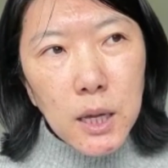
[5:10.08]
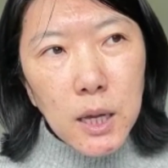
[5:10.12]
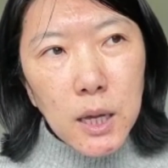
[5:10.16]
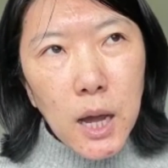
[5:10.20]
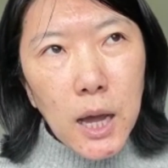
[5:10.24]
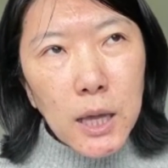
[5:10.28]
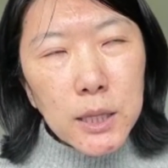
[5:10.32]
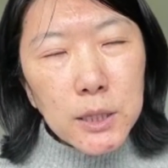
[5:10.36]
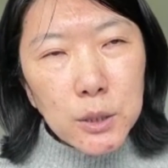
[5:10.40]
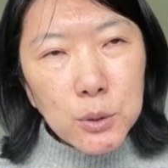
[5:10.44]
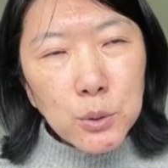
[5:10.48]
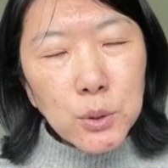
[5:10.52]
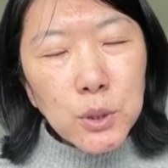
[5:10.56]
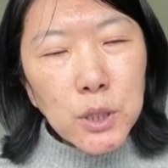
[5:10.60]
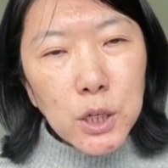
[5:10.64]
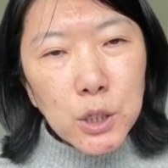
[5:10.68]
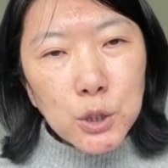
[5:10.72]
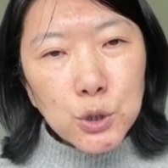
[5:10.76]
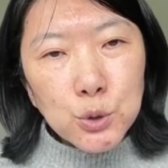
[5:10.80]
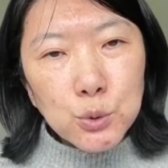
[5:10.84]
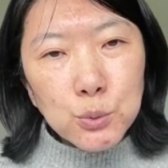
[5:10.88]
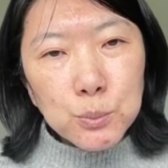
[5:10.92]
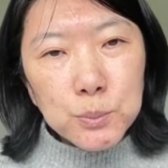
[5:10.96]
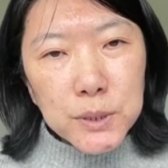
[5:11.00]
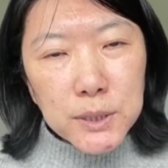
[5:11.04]
ideally it
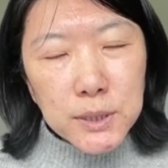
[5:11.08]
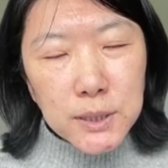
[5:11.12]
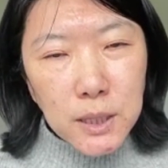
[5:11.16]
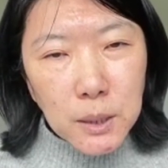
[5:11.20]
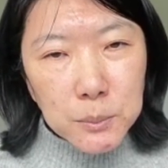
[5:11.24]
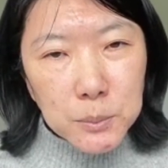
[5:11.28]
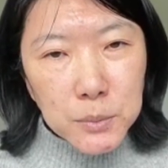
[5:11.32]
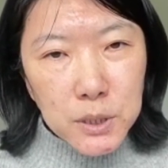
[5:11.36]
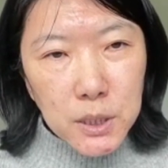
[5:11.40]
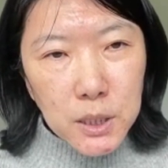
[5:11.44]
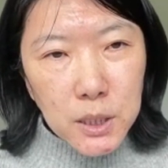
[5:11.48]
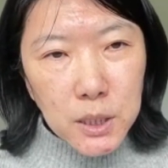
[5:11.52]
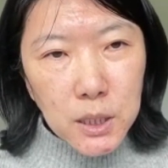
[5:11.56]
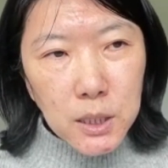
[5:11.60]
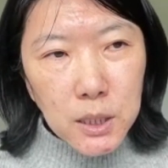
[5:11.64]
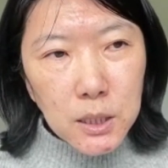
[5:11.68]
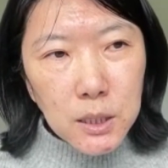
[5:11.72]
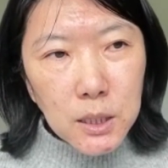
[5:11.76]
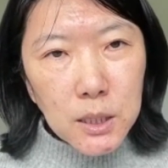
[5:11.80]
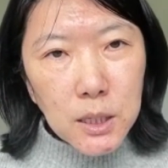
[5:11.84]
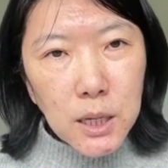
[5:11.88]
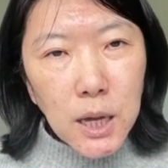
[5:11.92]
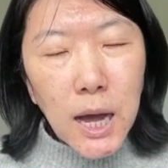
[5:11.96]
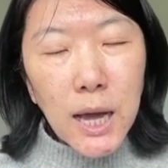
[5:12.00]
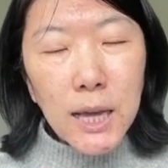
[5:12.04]
should be something
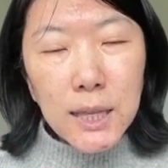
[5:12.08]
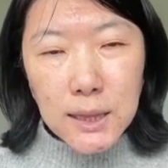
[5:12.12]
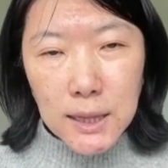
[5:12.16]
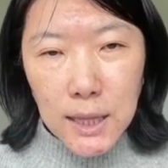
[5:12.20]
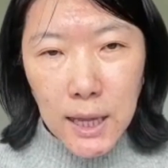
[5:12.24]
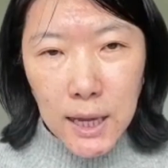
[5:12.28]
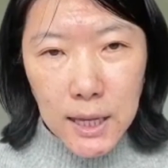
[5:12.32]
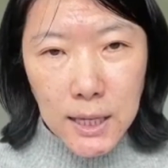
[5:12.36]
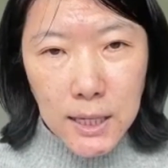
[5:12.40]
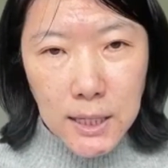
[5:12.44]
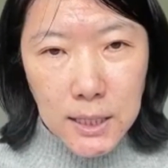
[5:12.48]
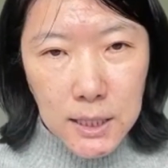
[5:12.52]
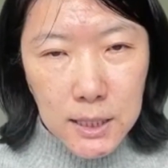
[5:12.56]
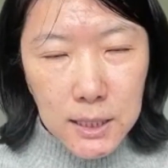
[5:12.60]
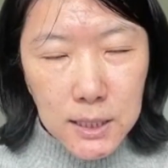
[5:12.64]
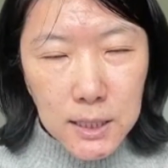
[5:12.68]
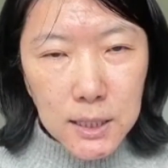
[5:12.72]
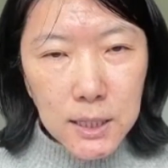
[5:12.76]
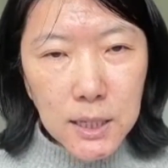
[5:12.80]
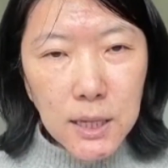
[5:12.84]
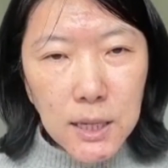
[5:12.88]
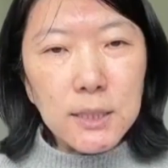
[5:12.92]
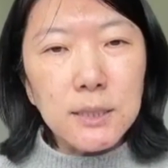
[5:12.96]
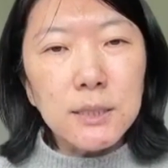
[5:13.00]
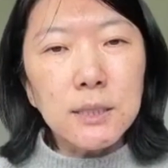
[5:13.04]
I like
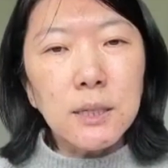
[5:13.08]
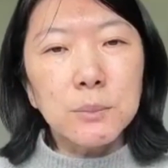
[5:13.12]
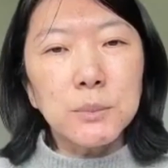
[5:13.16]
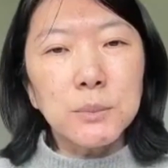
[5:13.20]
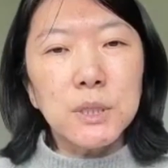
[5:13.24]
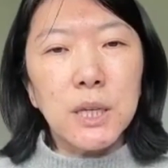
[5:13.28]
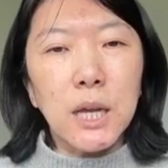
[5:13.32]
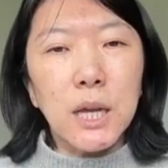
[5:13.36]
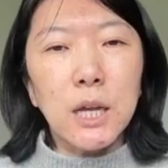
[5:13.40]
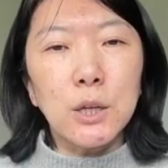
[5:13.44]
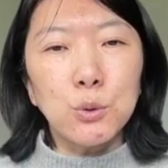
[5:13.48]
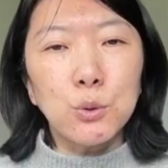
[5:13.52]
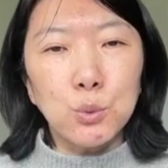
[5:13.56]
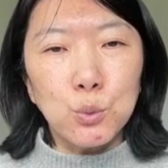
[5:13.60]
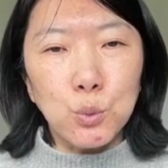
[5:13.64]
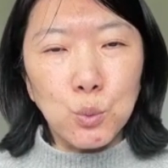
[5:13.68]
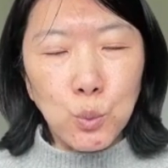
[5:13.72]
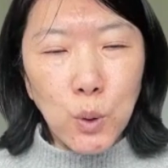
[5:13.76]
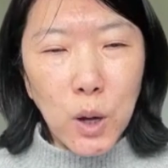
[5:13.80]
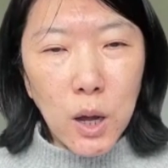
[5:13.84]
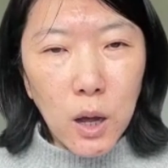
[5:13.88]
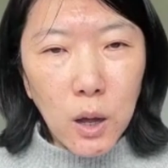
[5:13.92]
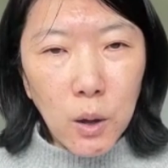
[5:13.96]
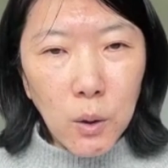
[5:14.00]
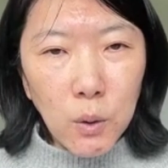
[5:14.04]
and something I do
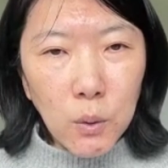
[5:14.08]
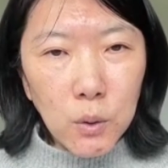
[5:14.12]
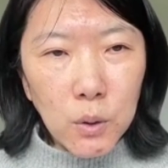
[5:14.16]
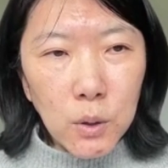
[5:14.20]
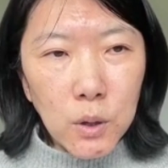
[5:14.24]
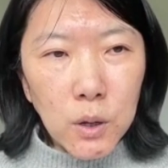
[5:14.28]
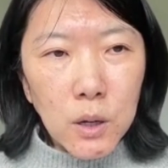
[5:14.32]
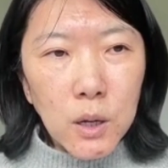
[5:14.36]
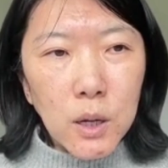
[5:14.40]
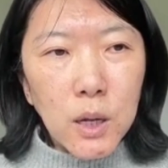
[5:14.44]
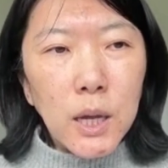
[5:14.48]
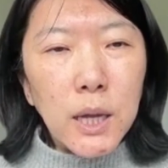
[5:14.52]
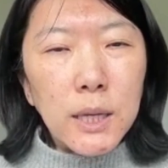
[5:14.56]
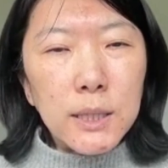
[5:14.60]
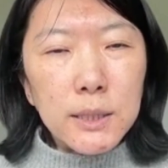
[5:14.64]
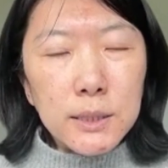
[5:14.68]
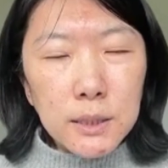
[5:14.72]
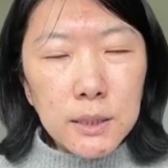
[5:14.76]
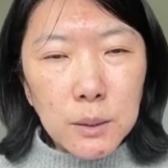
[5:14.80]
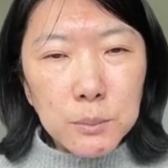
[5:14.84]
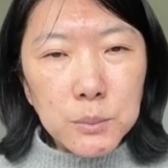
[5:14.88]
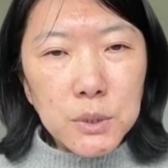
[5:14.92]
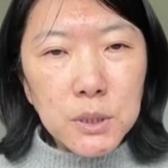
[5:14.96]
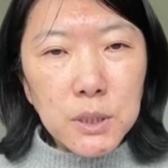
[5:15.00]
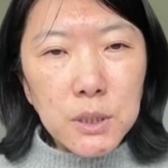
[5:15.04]
well and
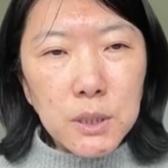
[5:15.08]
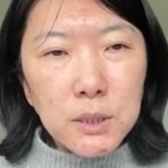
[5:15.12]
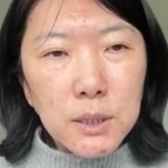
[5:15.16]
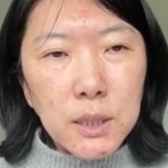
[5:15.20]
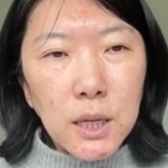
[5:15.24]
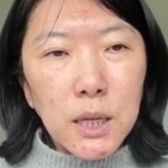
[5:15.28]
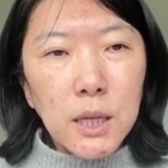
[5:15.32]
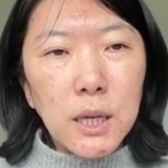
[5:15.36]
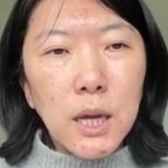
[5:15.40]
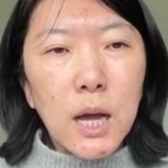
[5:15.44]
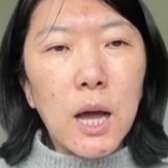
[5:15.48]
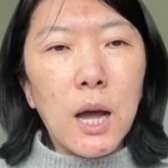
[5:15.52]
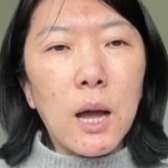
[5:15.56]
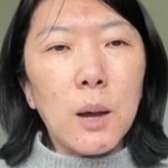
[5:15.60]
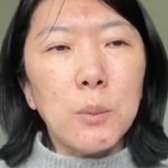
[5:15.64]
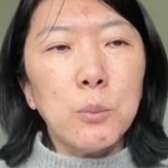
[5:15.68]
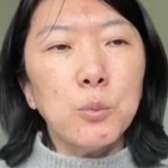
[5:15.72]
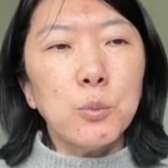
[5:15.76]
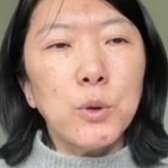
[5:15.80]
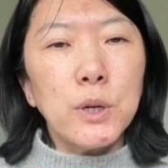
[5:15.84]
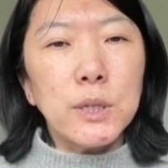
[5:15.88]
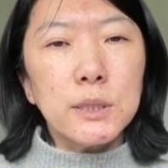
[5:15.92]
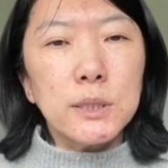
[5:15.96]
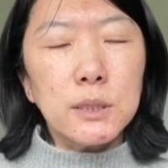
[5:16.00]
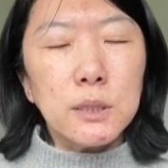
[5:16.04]
something that come
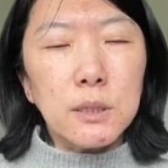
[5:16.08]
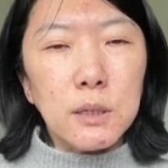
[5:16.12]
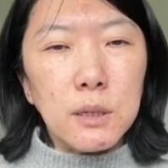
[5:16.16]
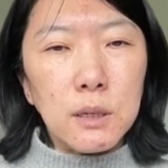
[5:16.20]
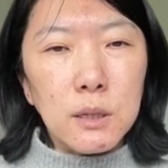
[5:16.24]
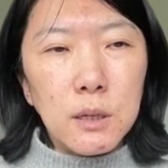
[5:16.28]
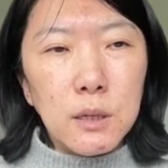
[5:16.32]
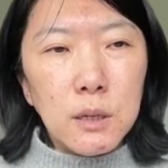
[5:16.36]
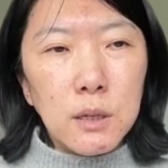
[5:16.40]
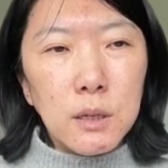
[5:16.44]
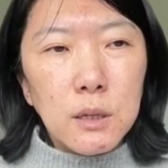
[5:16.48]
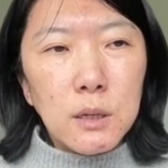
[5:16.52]
with a